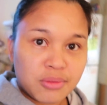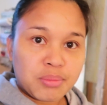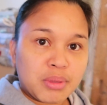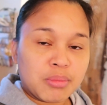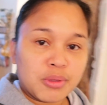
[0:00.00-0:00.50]

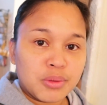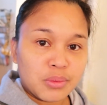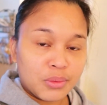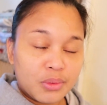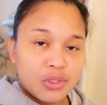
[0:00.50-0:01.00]
people
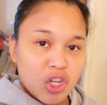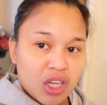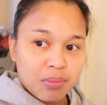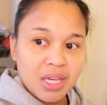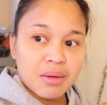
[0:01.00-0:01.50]
who
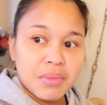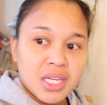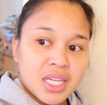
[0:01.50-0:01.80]
check me up.